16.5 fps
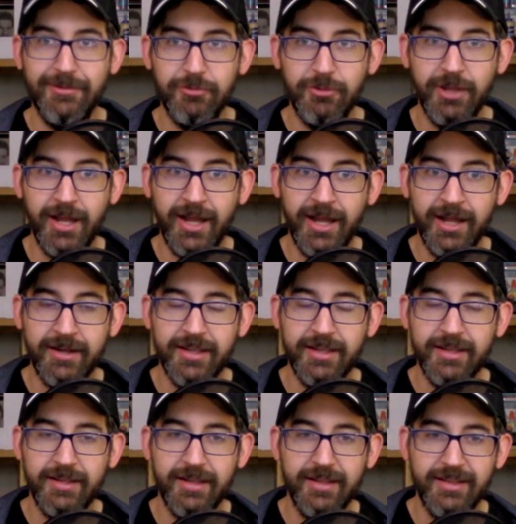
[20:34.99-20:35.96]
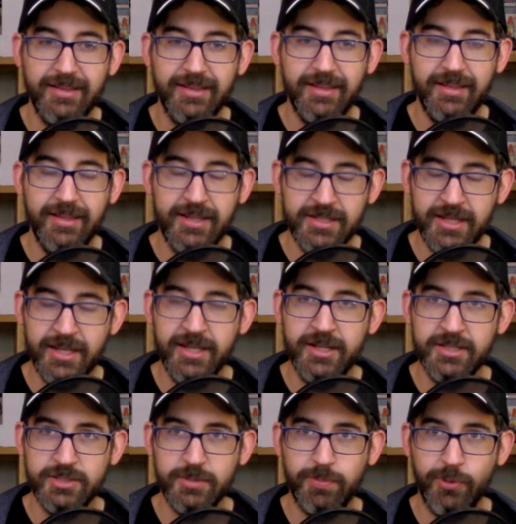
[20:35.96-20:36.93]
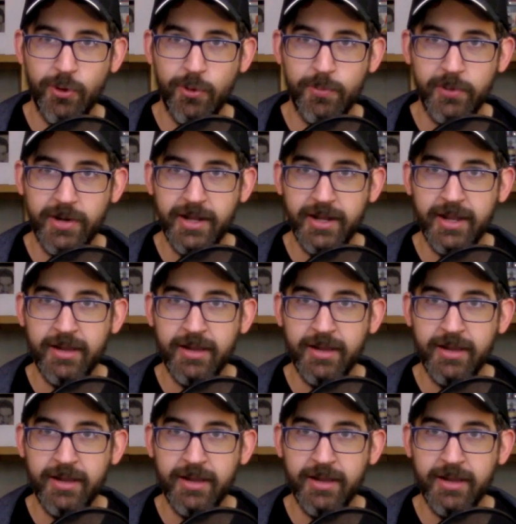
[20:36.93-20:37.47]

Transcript: that it is appropriate.